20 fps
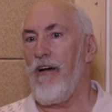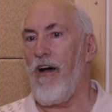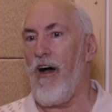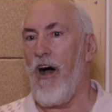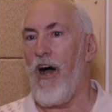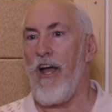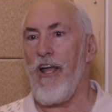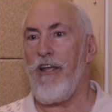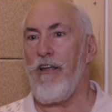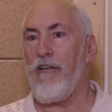
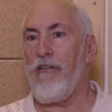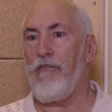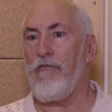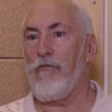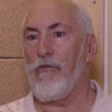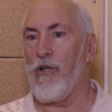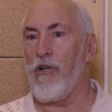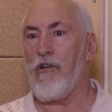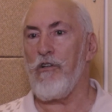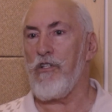I
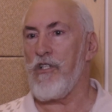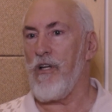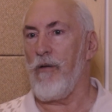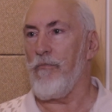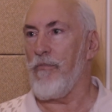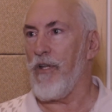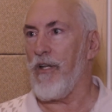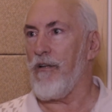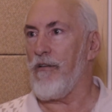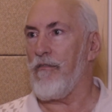learn
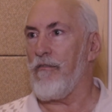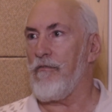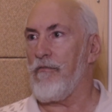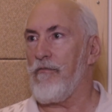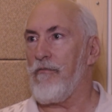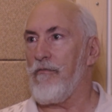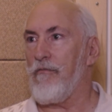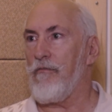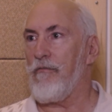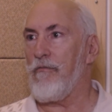something
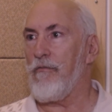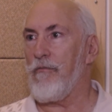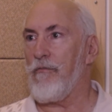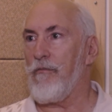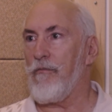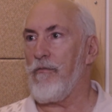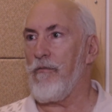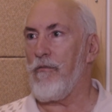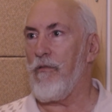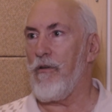
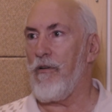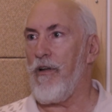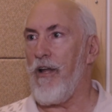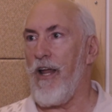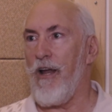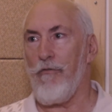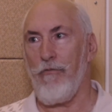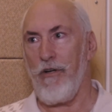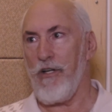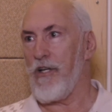
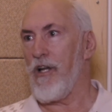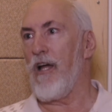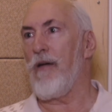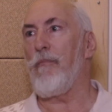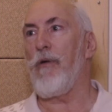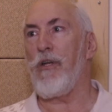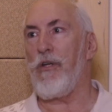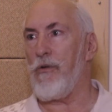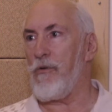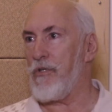every
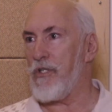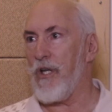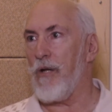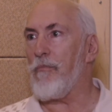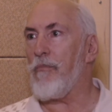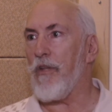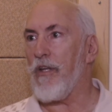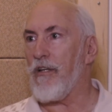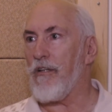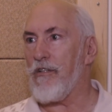time I do
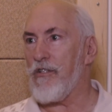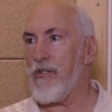something.